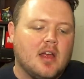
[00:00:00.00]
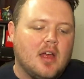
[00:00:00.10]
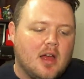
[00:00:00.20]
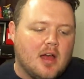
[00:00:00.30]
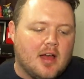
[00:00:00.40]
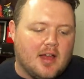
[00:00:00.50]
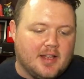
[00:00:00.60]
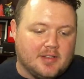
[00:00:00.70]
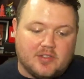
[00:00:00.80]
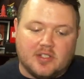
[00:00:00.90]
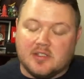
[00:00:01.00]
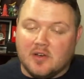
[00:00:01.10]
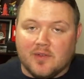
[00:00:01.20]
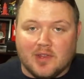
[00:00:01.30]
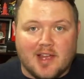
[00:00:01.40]
And just
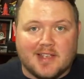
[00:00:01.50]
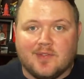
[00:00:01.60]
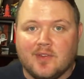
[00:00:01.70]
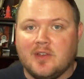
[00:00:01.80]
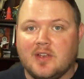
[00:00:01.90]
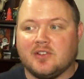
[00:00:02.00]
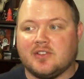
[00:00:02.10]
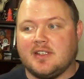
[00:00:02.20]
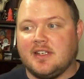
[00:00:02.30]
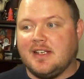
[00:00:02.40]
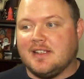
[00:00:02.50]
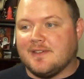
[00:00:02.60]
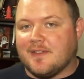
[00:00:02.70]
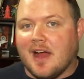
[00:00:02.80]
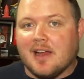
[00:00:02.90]
over the last few years, CDs have
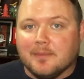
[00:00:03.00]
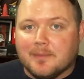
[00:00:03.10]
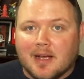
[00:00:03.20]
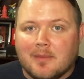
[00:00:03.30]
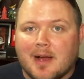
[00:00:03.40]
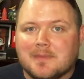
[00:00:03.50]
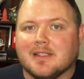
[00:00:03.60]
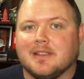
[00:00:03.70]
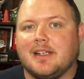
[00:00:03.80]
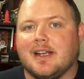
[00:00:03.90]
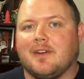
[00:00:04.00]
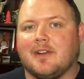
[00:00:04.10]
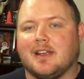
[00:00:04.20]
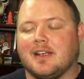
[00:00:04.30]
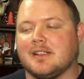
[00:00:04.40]
kind of become obsolete.
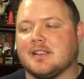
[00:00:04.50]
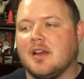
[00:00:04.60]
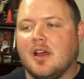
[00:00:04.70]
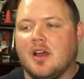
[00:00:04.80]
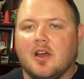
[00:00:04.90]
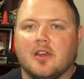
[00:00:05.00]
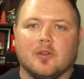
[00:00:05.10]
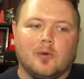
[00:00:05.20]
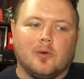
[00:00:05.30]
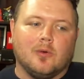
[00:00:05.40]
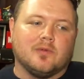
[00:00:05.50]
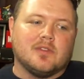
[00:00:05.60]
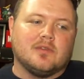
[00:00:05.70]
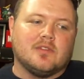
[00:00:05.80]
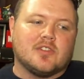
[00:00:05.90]
Everything is through
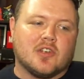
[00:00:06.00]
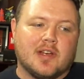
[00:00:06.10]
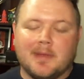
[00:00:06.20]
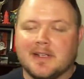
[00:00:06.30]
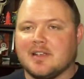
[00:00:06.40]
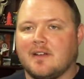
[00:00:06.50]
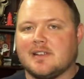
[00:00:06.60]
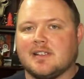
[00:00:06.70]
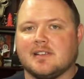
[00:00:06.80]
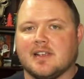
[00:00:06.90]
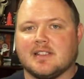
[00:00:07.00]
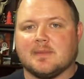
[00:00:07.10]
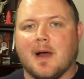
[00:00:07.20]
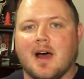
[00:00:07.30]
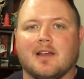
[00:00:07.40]
streaming services like
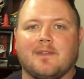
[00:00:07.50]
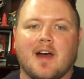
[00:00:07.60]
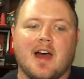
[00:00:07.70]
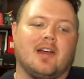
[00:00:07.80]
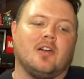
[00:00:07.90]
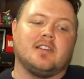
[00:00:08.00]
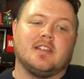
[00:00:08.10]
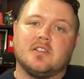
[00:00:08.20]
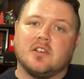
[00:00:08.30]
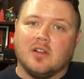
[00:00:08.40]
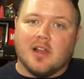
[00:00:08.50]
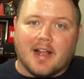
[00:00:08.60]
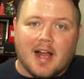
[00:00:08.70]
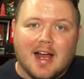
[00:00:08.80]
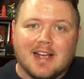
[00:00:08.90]
Spotify or digital like
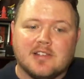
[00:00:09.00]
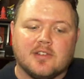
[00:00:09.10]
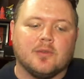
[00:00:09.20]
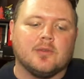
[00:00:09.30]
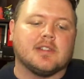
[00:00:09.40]
iTunes.